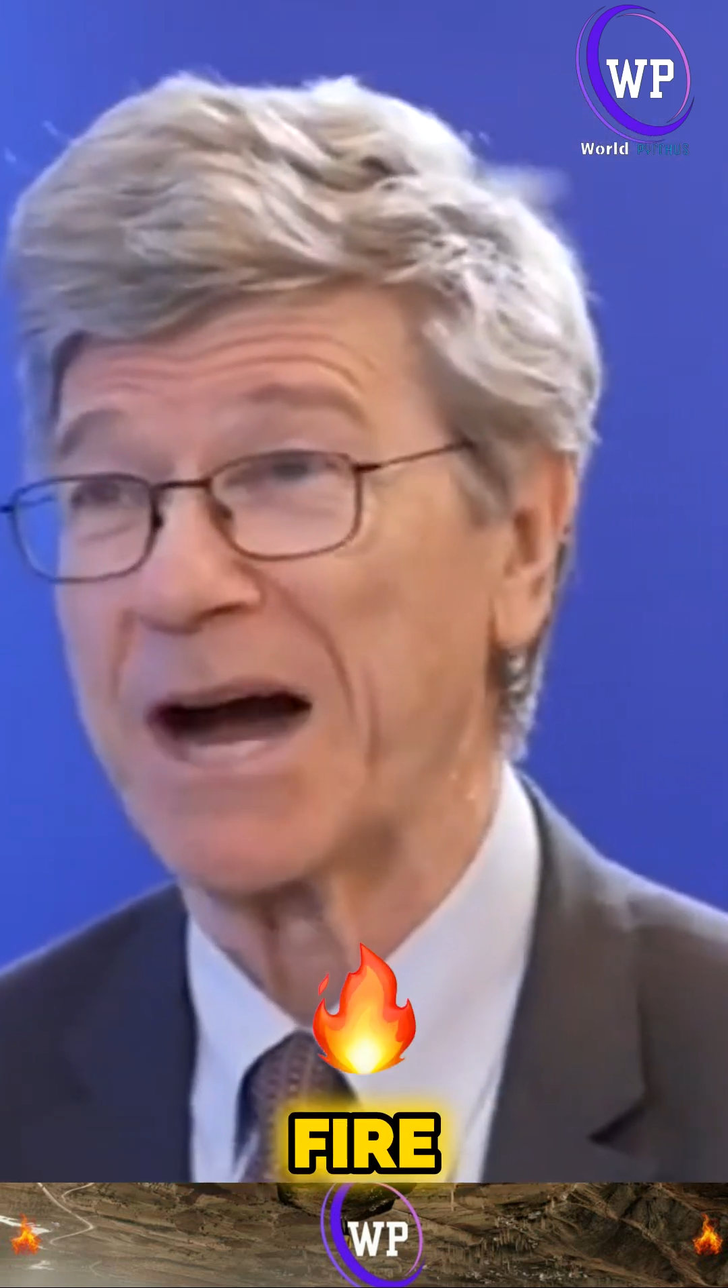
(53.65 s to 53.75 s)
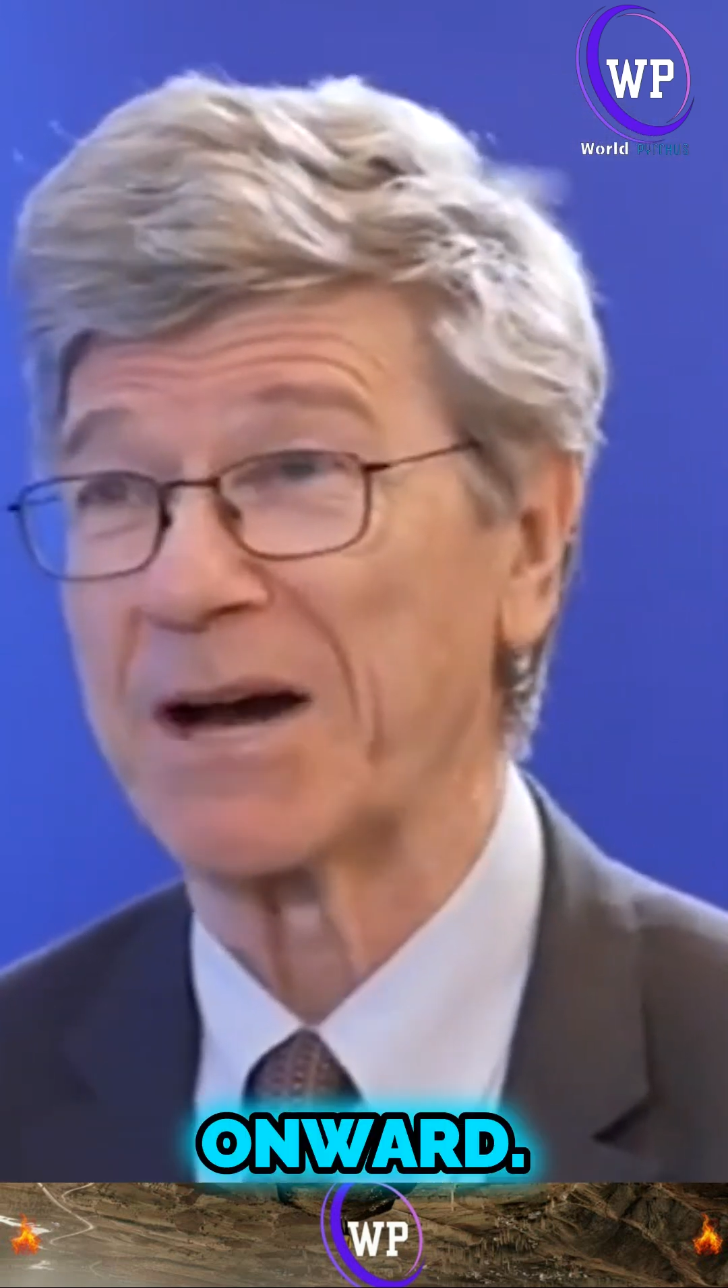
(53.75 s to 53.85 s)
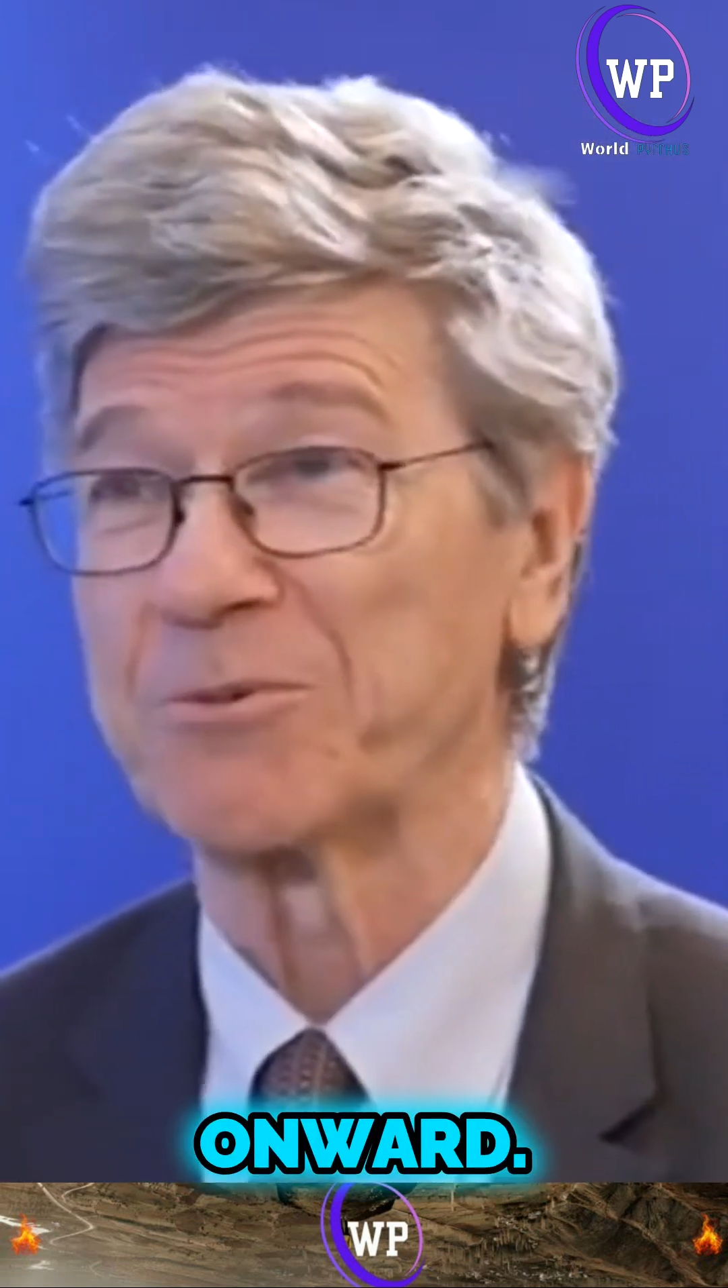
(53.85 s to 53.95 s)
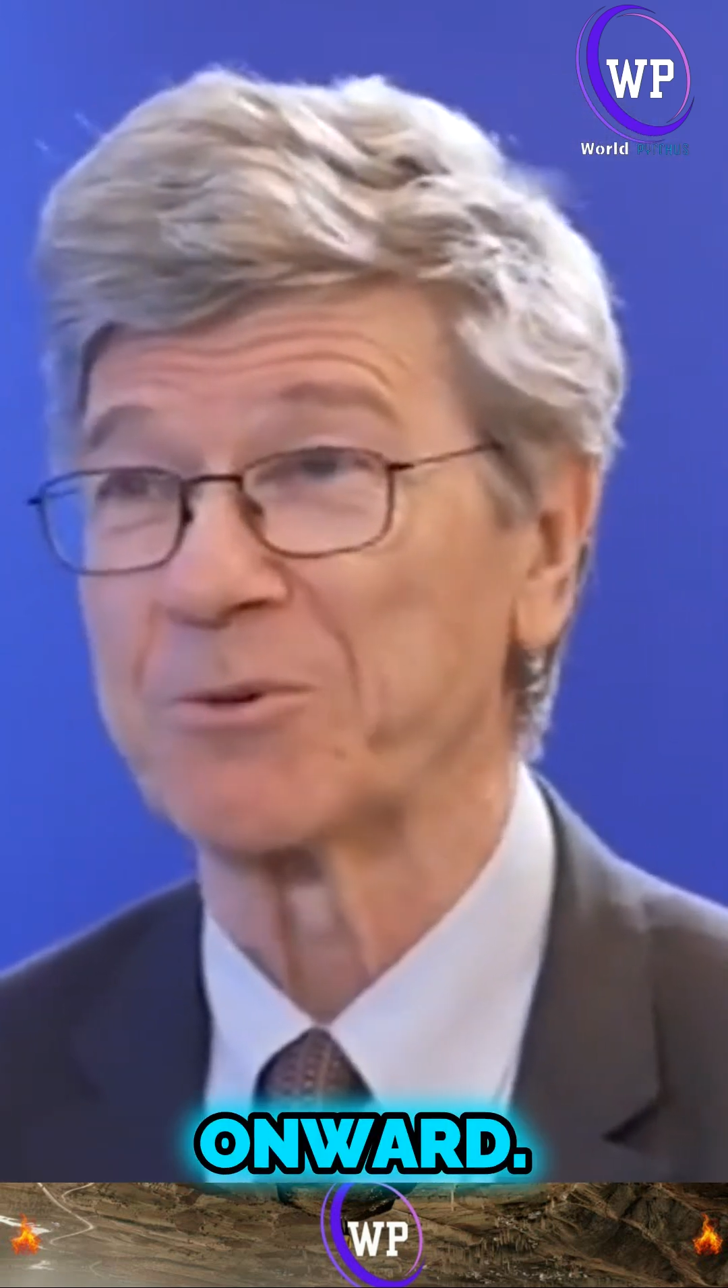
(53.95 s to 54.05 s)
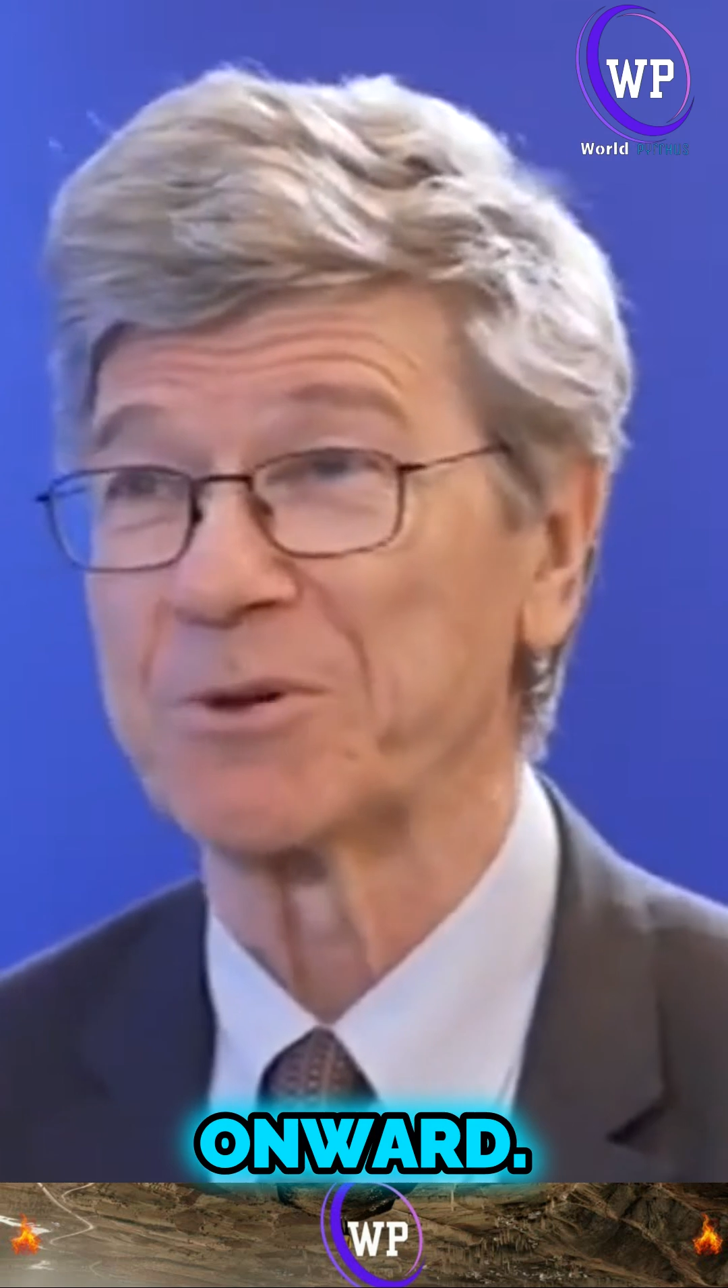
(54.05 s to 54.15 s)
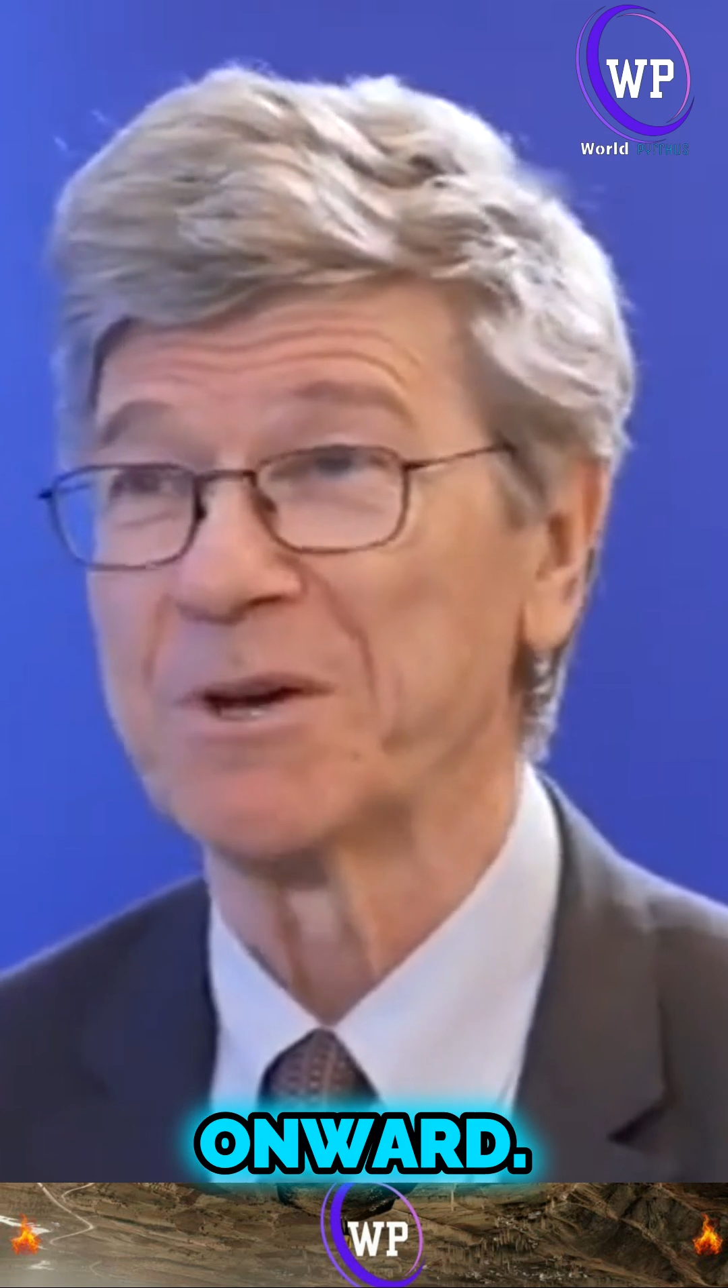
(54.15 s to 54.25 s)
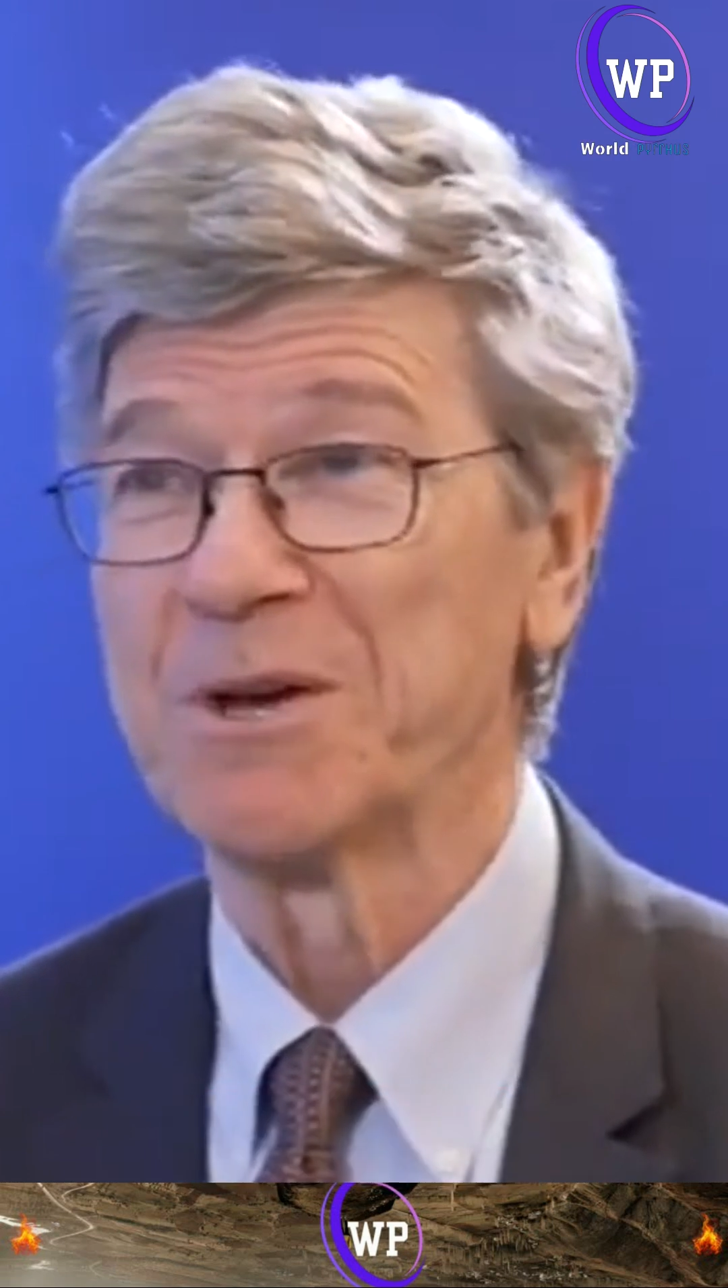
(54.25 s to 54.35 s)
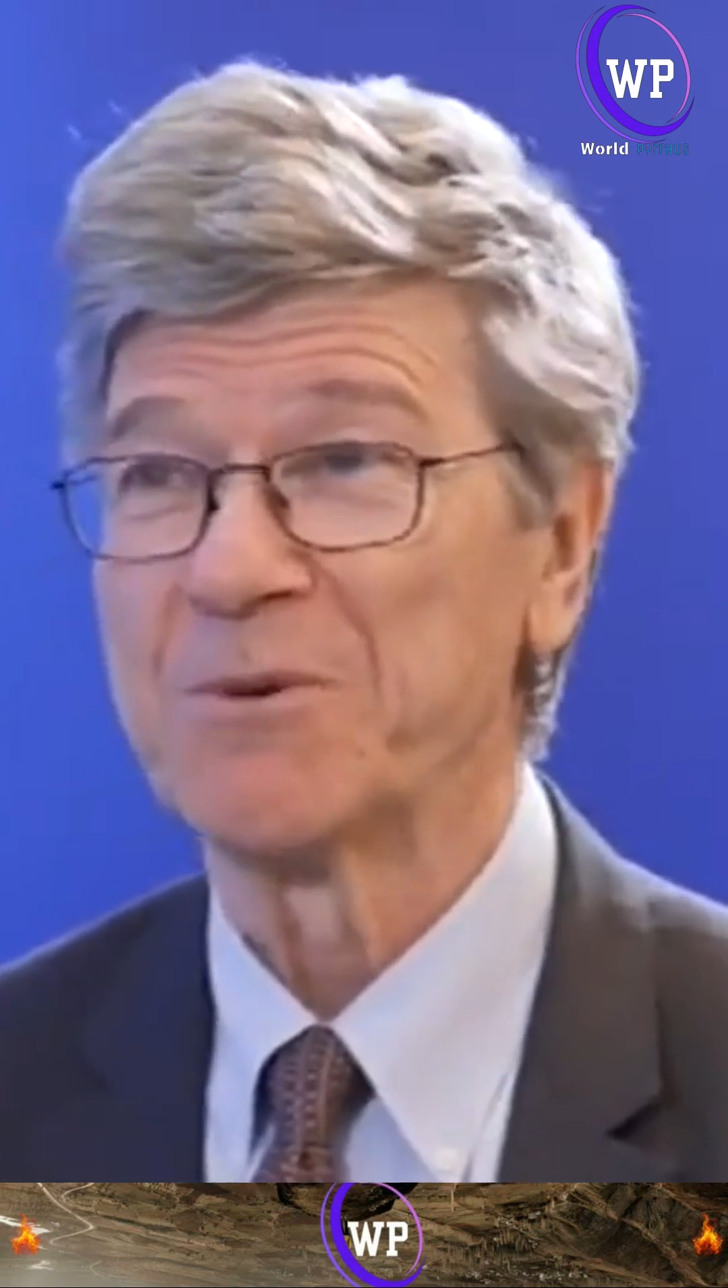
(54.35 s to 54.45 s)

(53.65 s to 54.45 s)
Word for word: onward,